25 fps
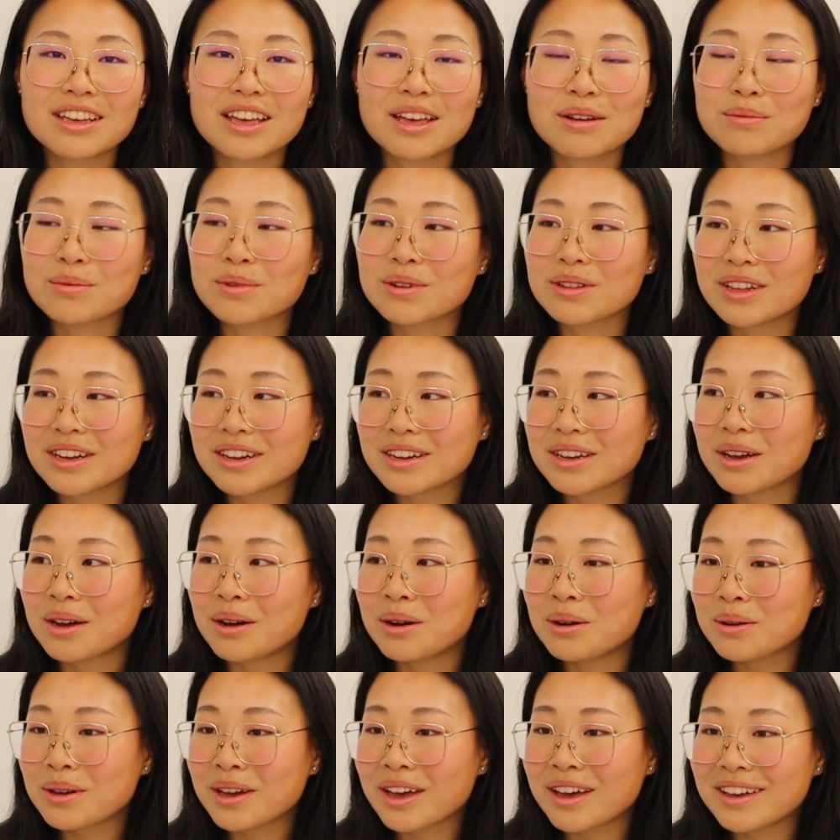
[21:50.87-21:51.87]
And we're like,
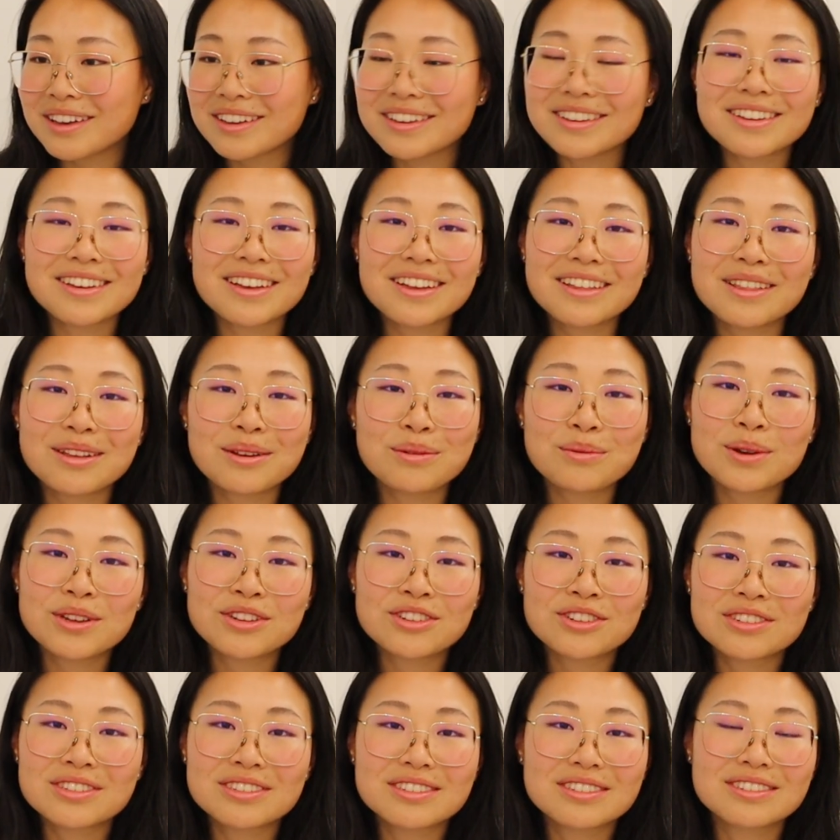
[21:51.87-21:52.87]
okay. And then we
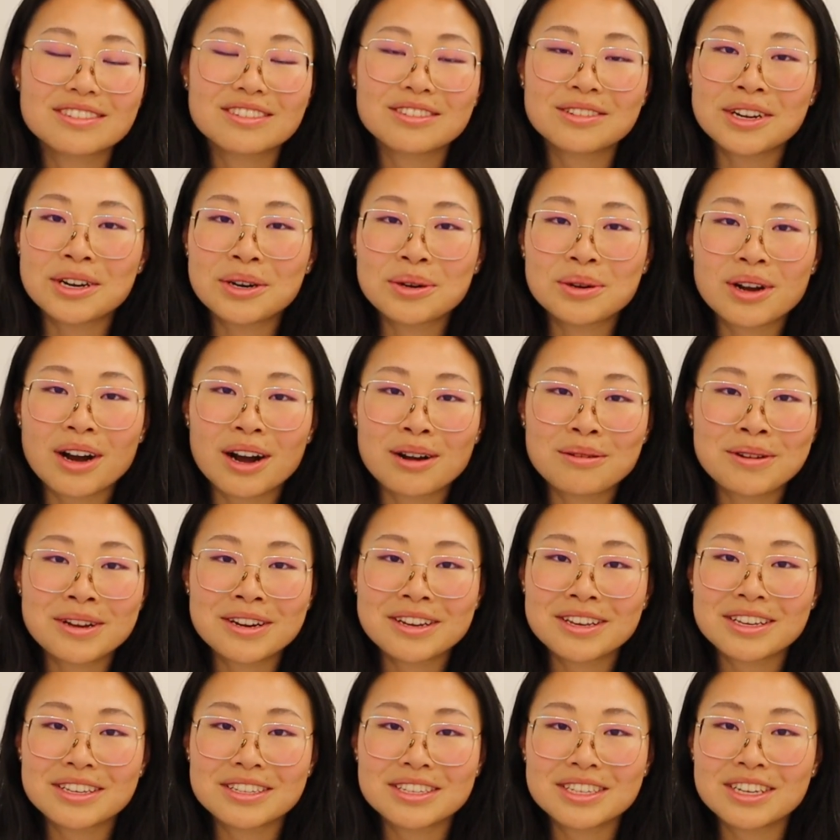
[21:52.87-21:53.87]
just, you know, got
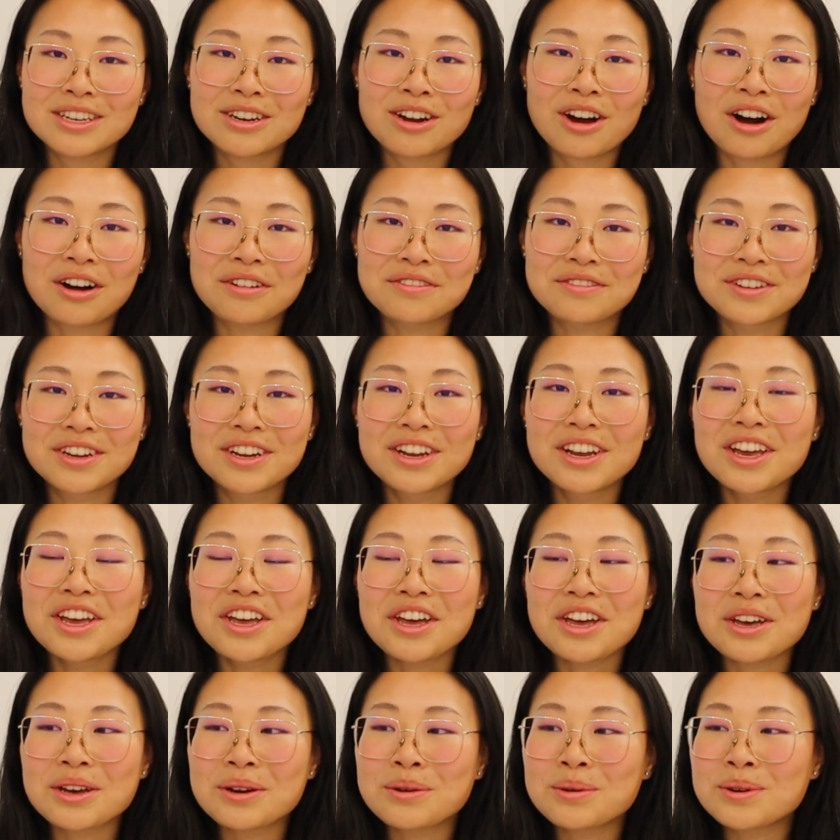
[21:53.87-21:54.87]
ready and teed off.
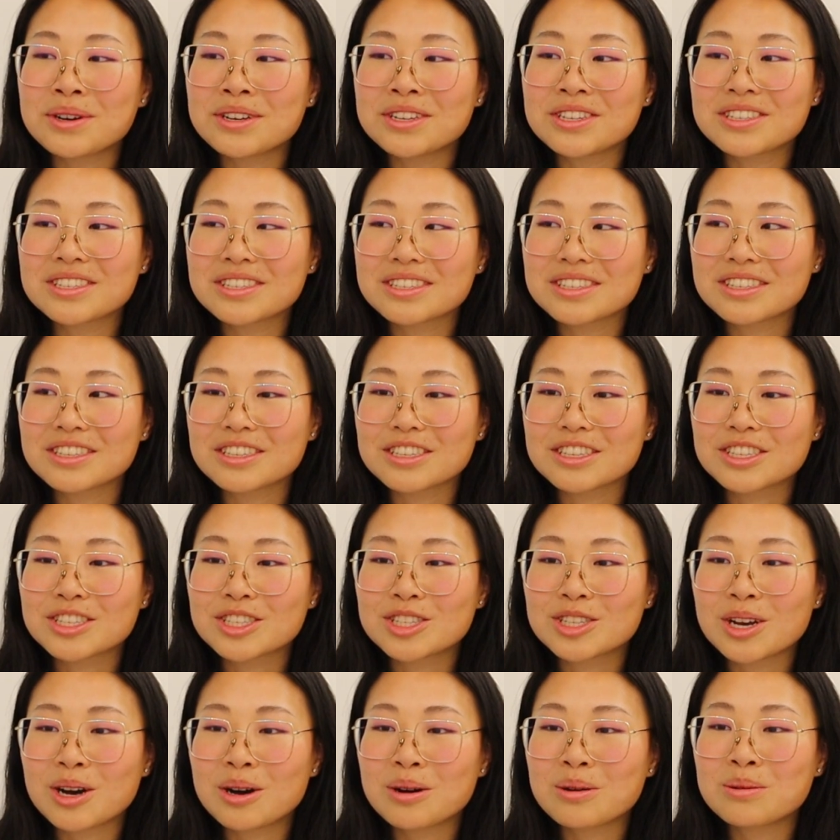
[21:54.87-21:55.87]
It was
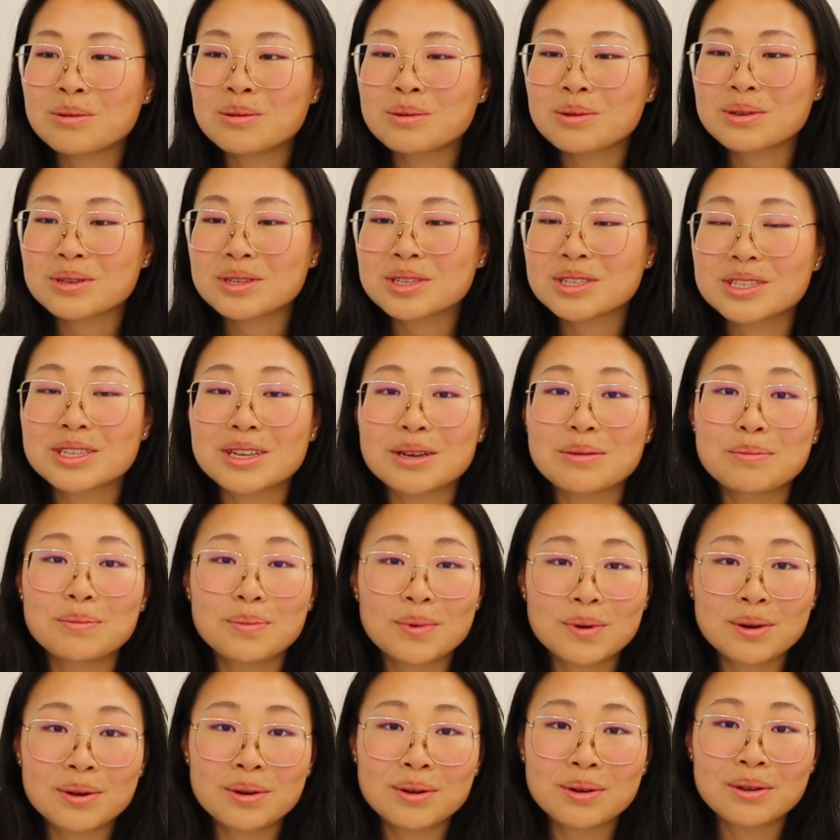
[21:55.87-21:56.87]
so
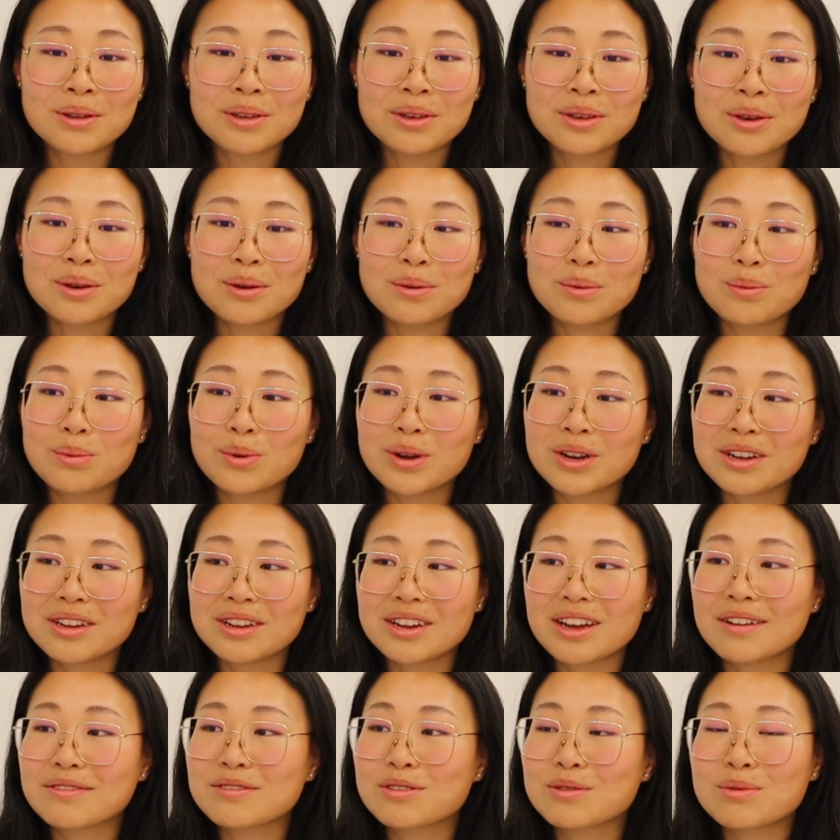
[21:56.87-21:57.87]
simple. We
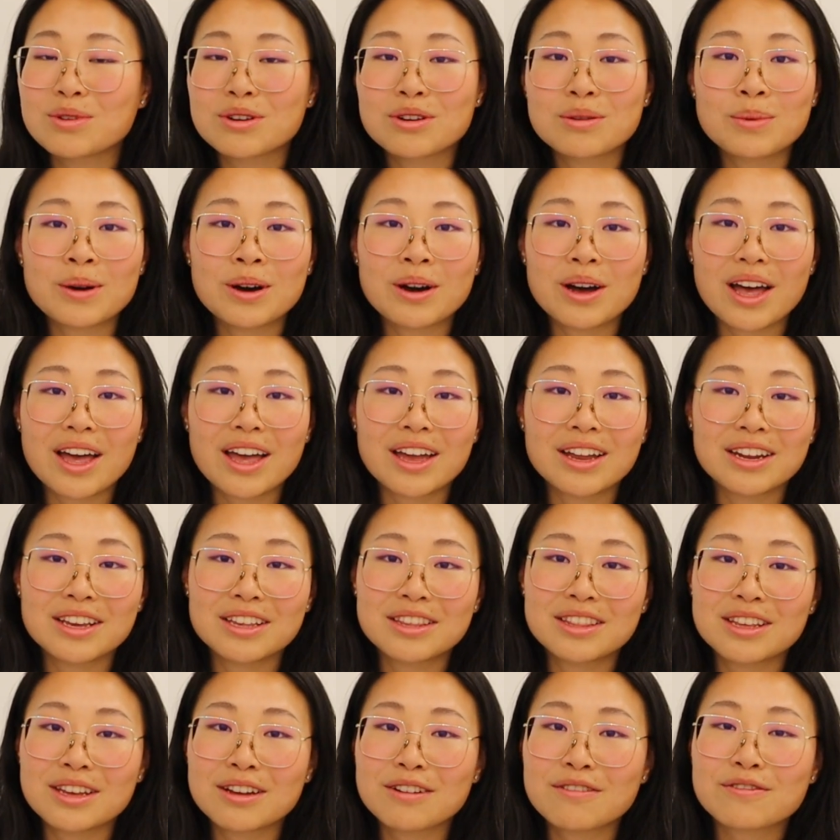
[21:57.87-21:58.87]
didn't have to worry about
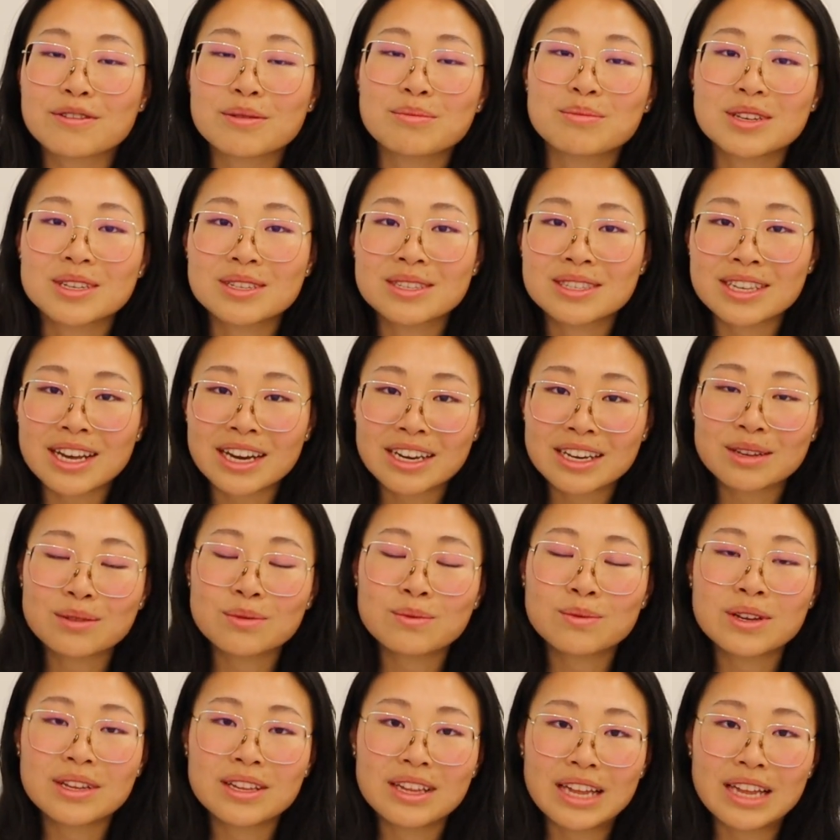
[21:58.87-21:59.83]
anything from the second we